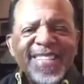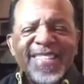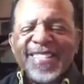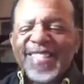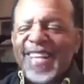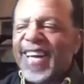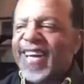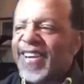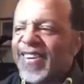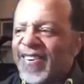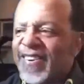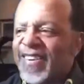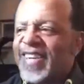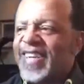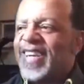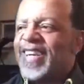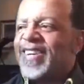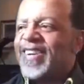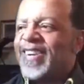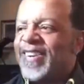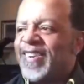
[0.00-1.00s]
he's
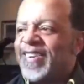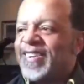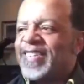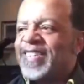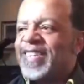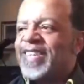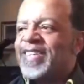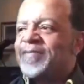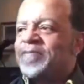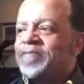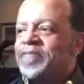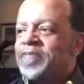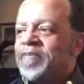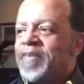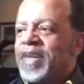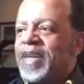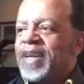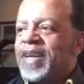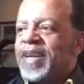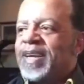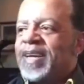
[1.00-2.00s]
angry and hurt and
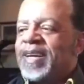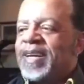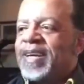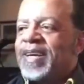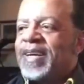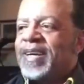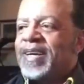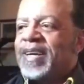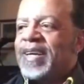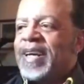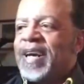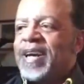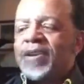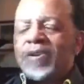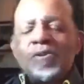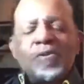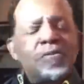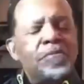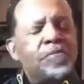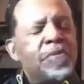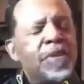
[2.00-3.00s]
uh, and I
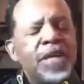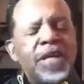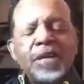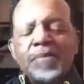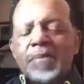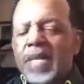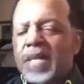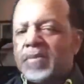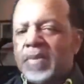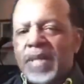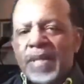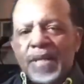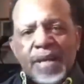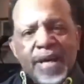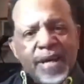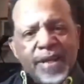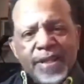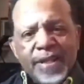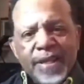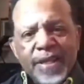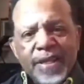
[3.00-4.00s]
know many, many men
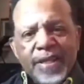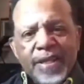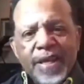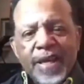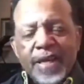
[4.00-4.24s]
like that.